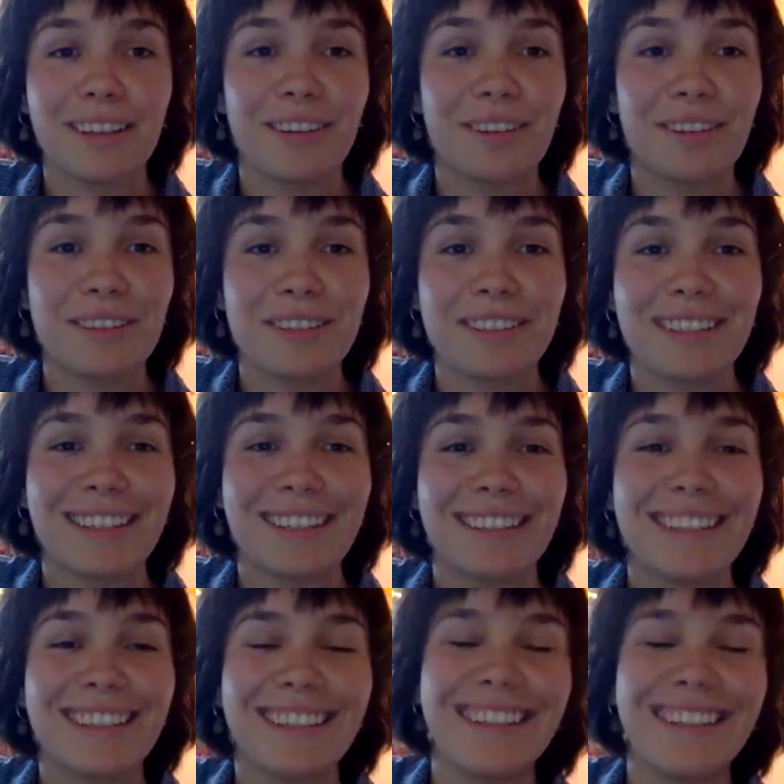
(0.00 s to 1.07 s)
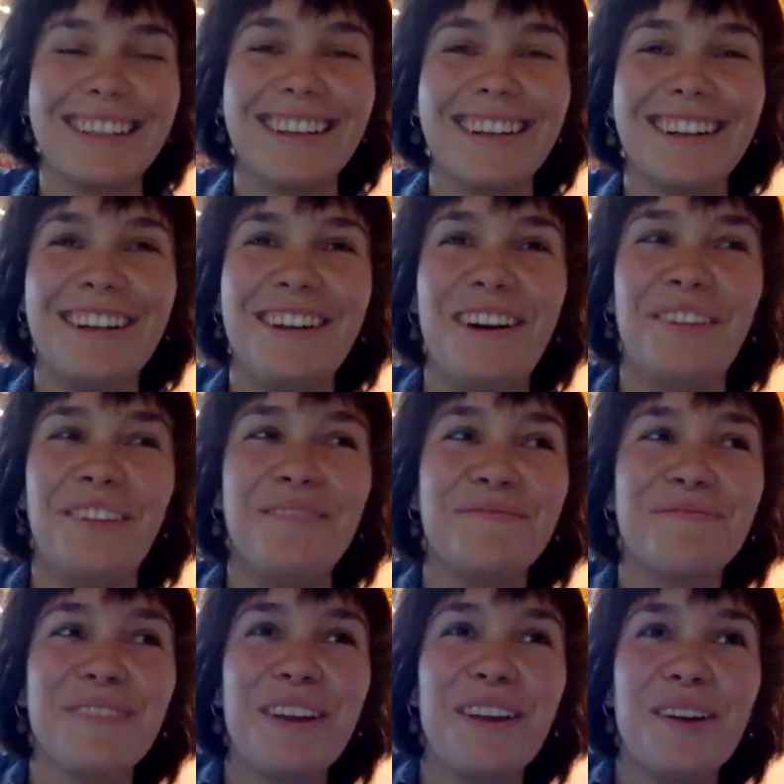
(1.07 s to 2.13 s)
don't understand it.
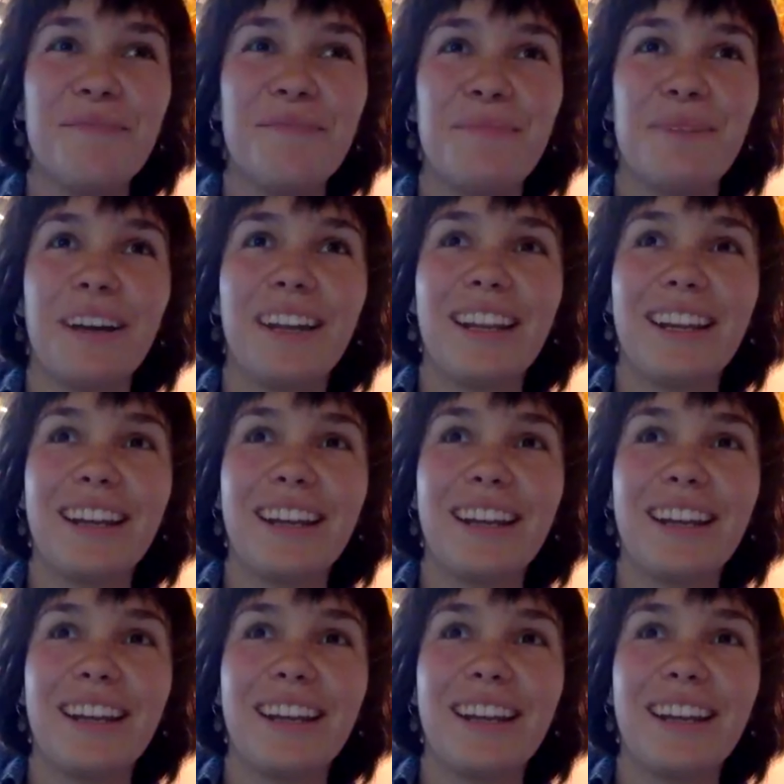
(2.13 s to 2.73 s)
But